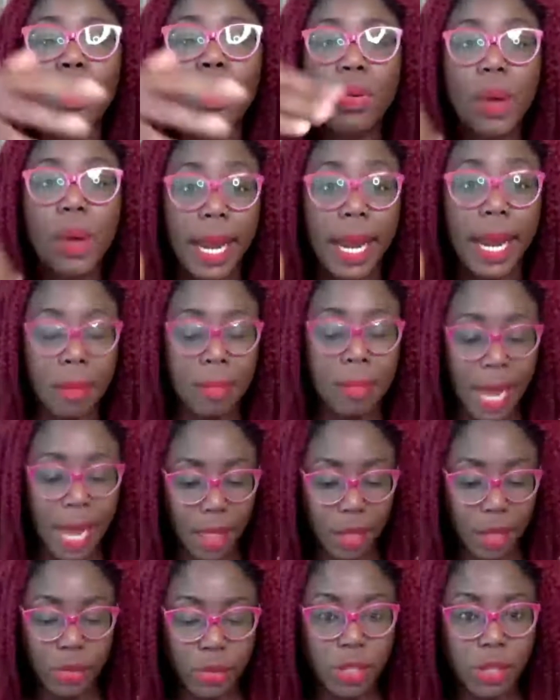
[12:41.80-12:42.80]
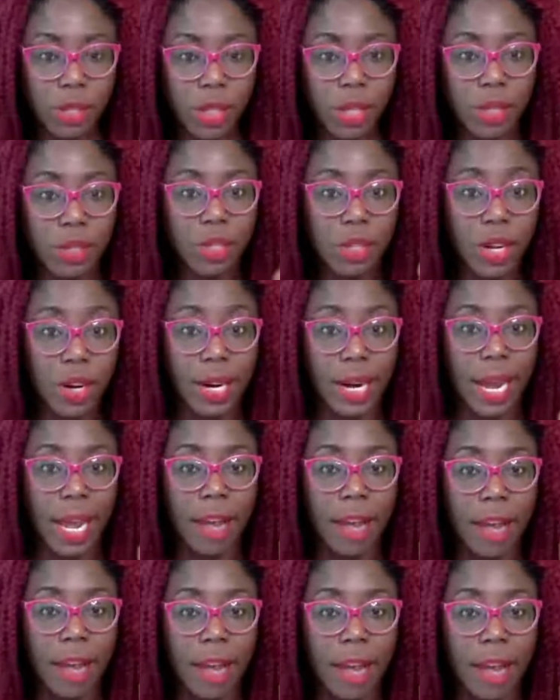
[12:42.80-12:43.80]
how you can apply those to your
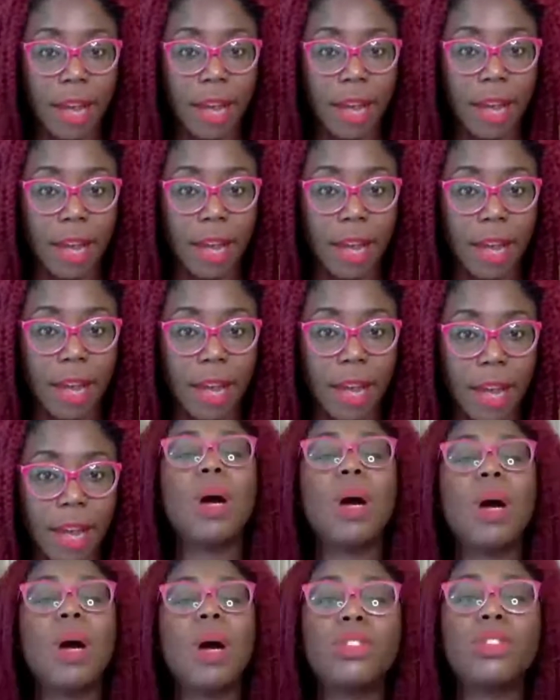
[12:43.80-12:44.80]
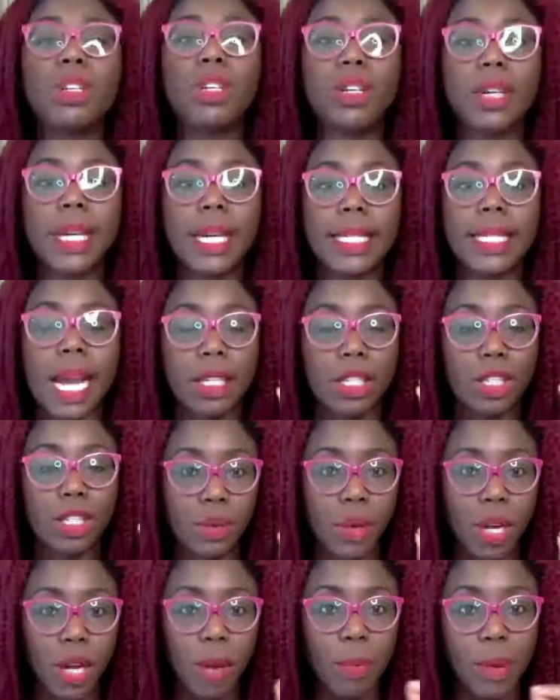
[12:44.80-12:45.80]
life. And I'm also great at
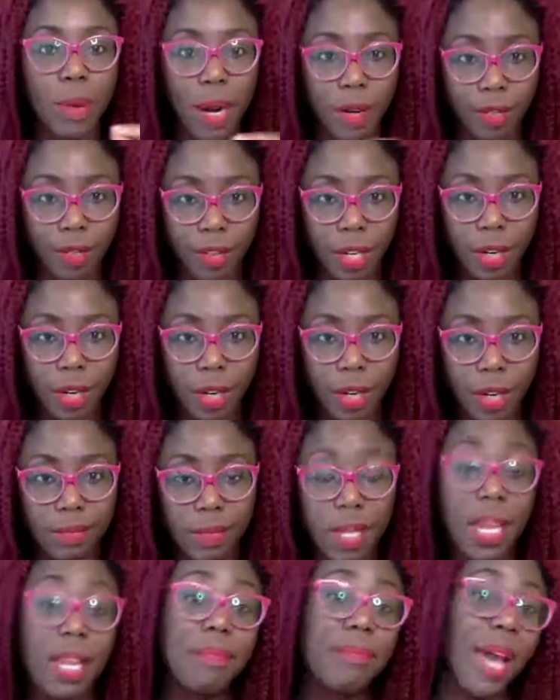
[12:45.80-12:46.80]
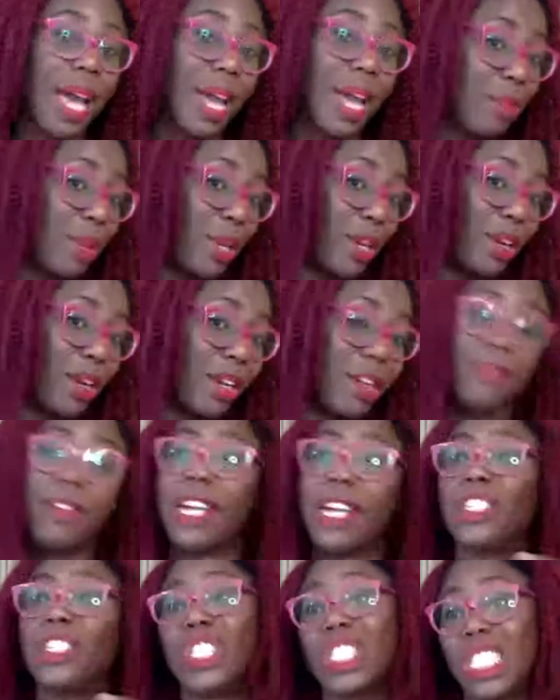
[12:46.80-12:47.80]
showing up on video, in my opinion, if
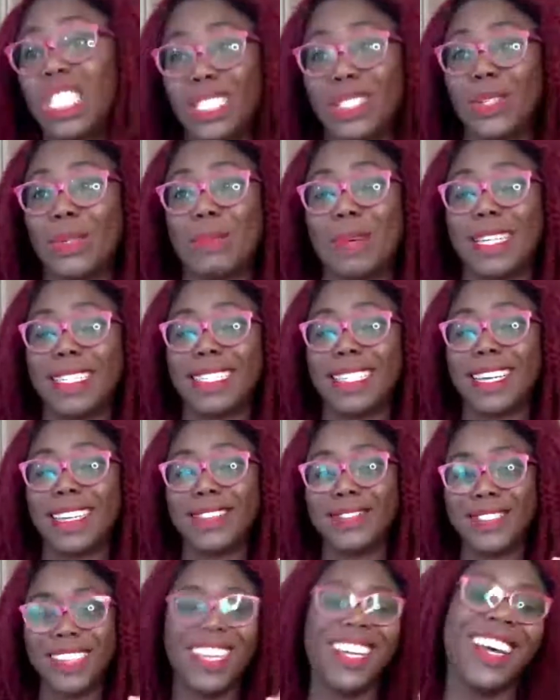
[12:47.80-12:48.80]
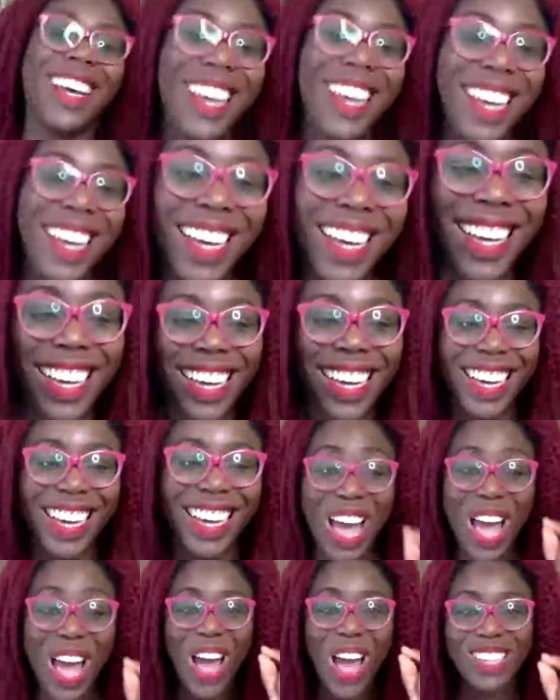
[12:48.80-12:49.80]
I should say so myself.
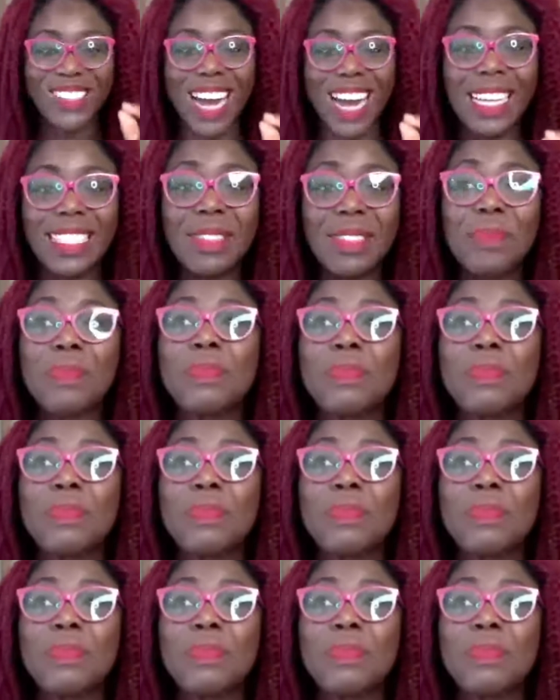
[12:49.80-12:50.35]
Right?